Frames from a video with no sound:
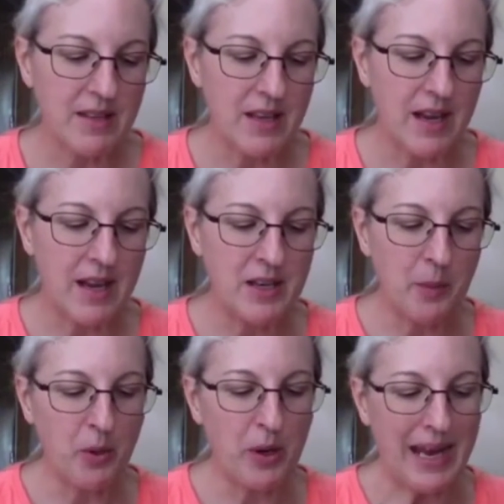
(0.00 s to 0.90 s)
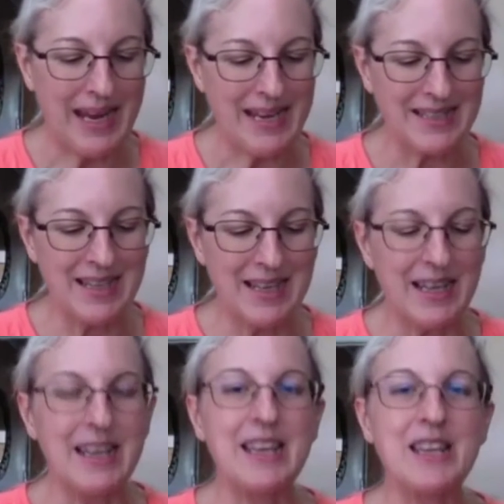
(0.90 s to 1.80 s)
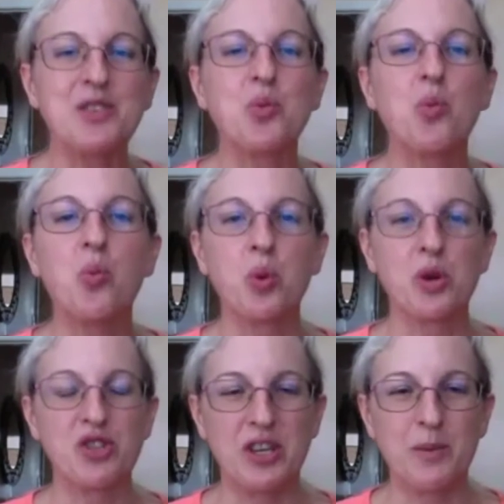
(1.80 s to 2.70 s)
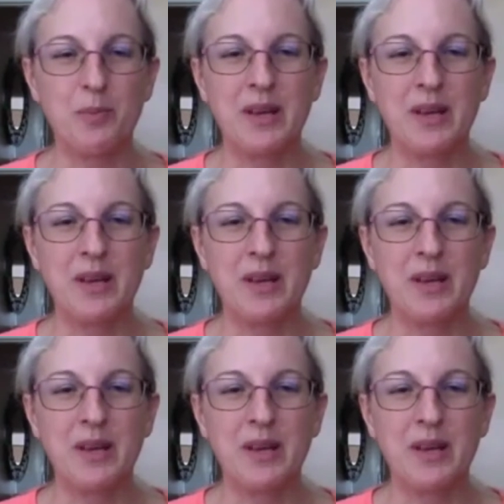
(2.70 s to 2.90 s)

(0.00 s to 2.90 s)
Uh, number eight is worship.